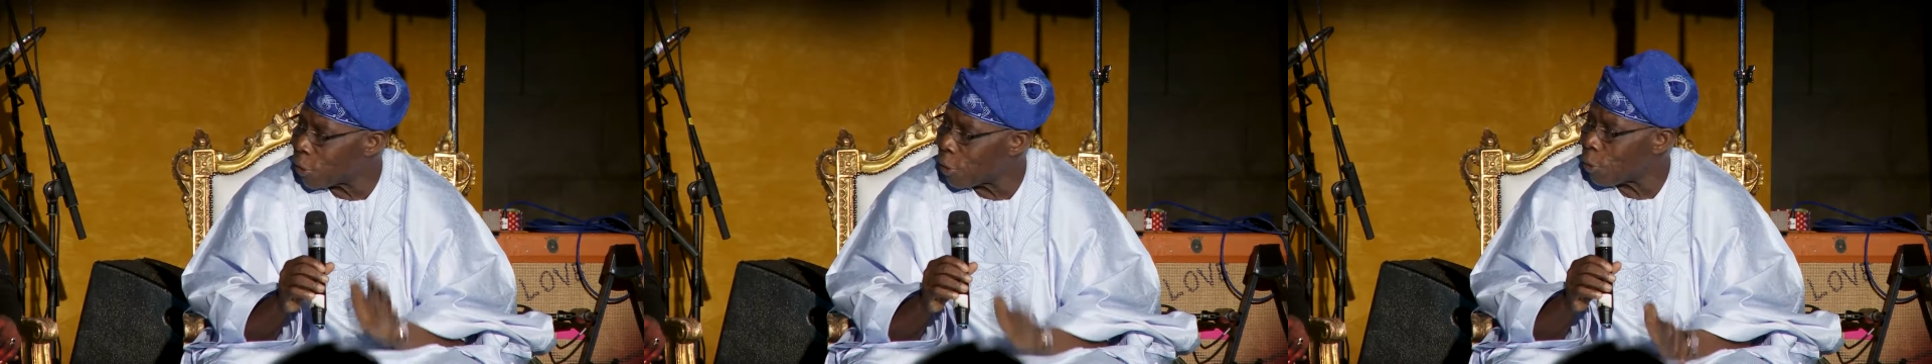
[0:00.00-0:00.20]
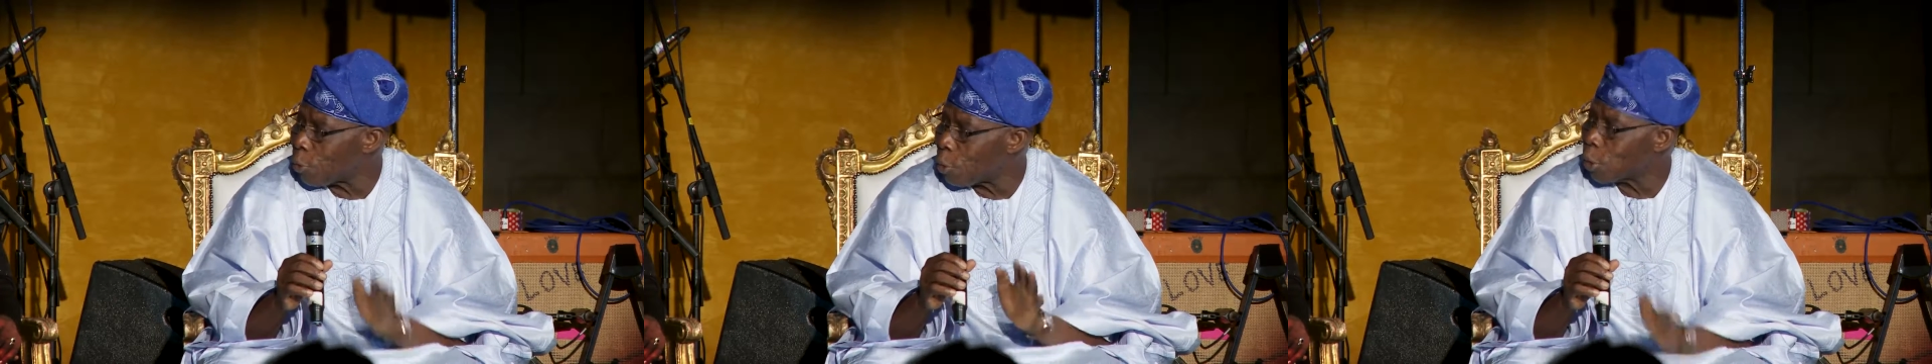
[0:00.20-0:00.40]

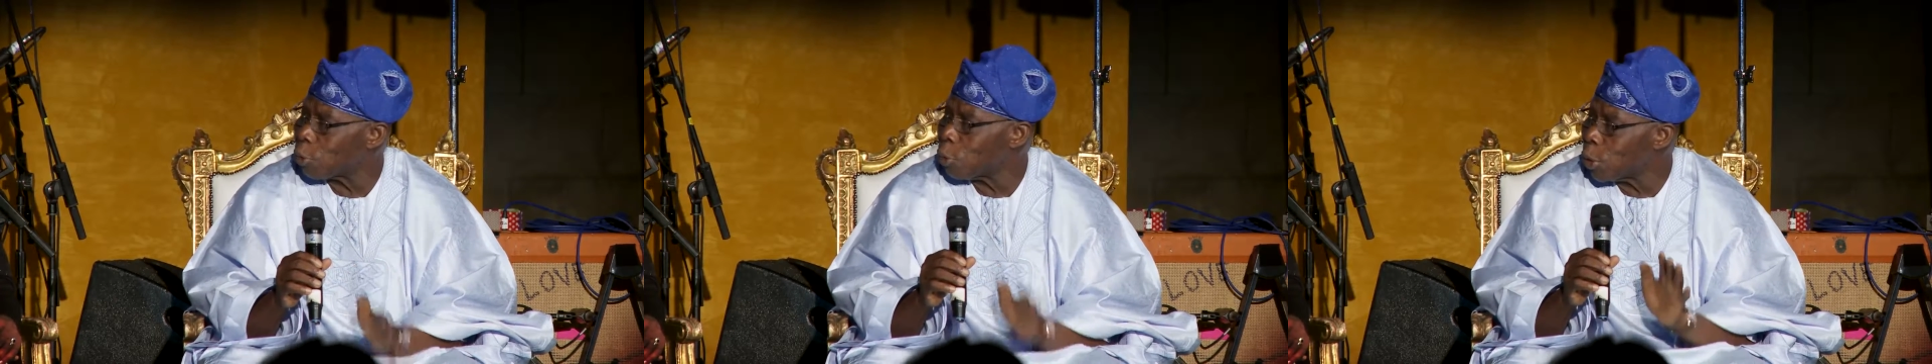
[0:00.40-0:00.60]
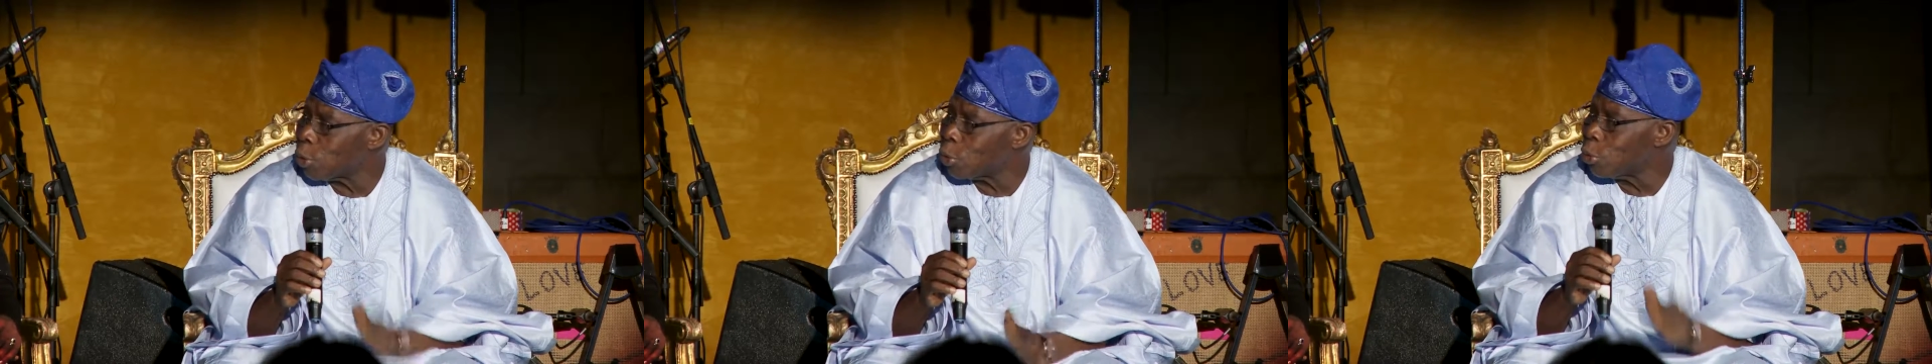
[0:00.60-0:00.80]
of what
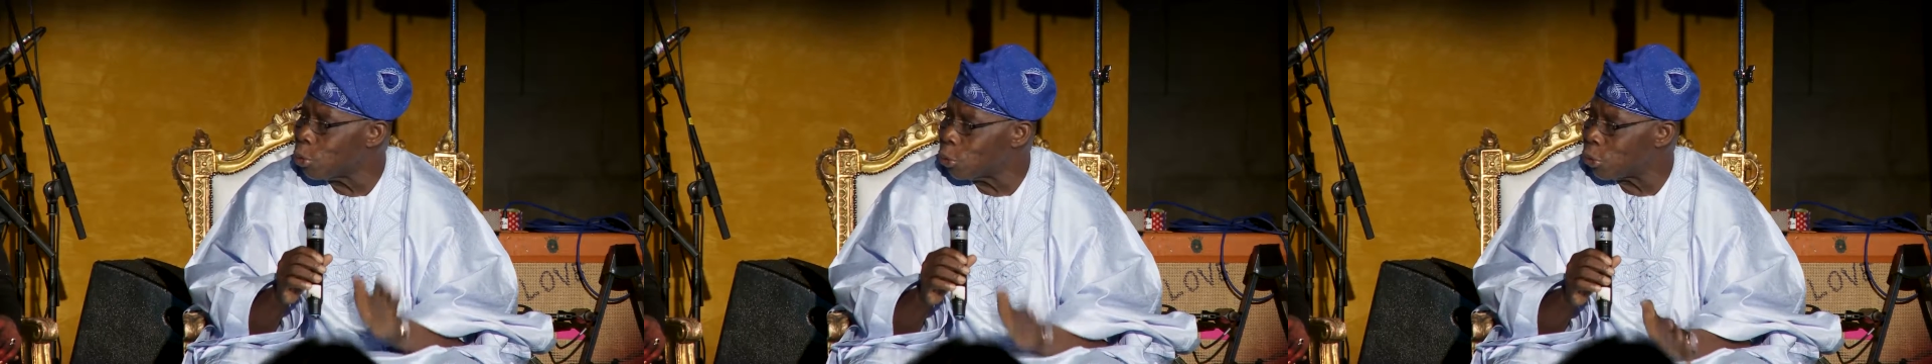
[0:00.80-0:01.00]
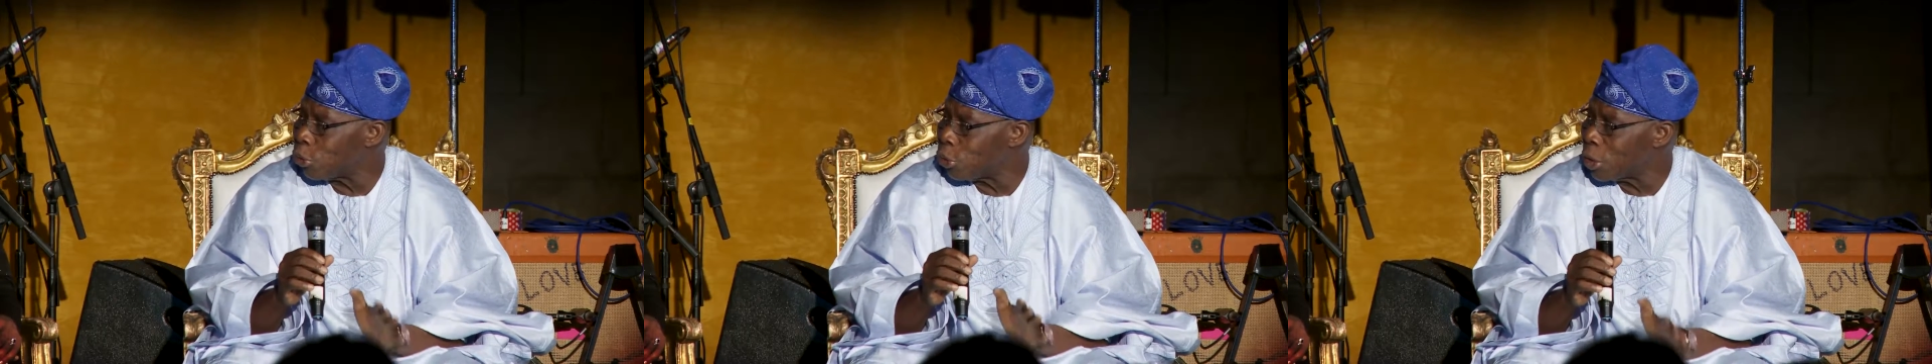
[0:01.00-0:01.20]
we
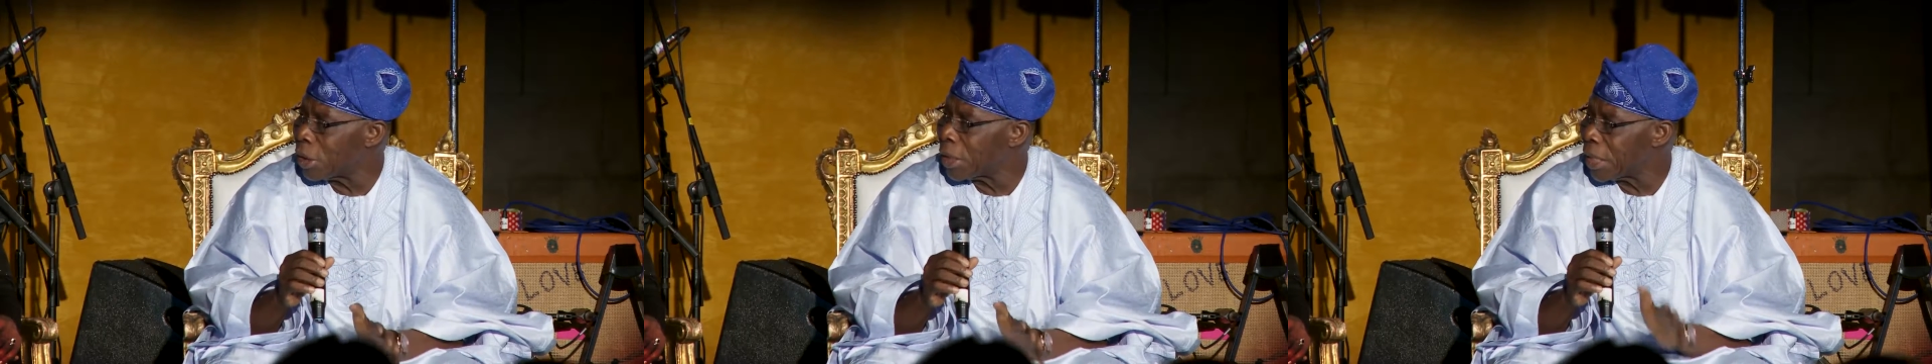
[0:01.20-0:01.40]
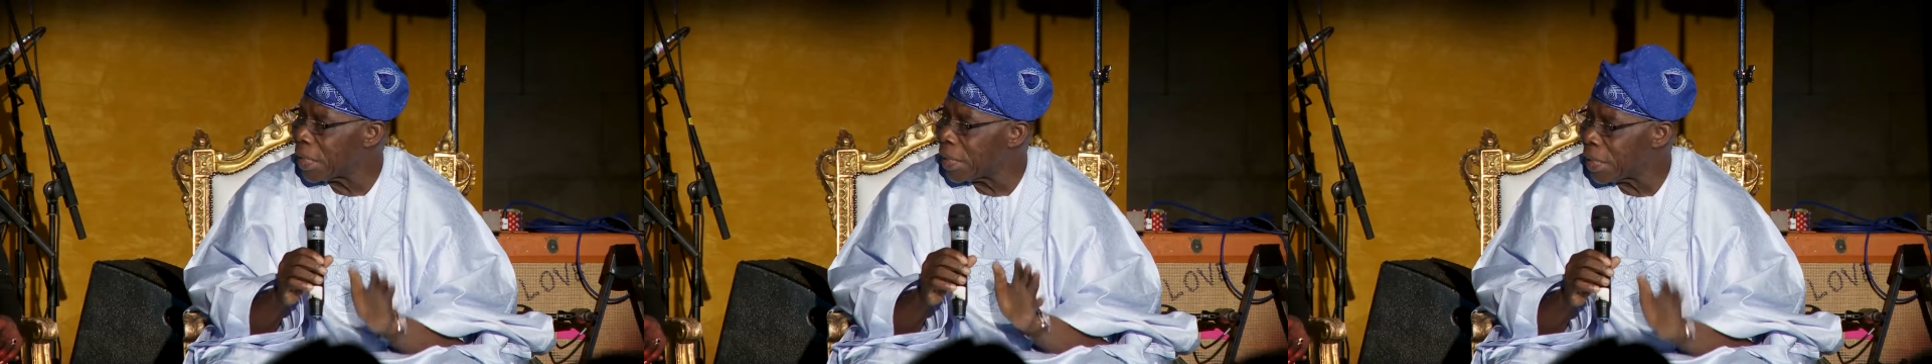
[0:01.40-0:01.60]
use
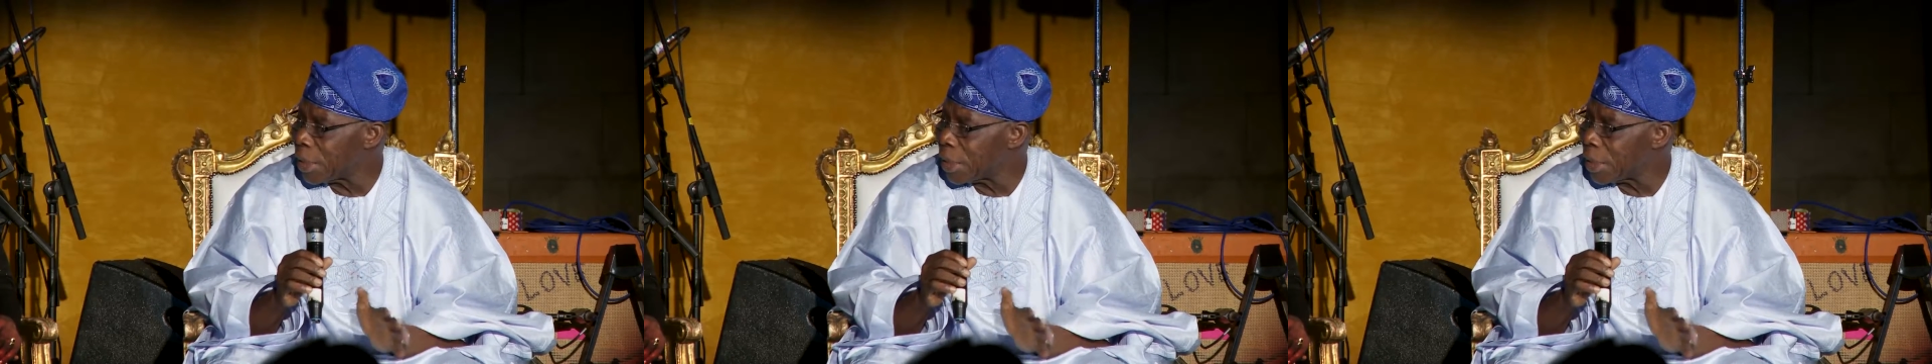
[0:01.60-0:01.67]
in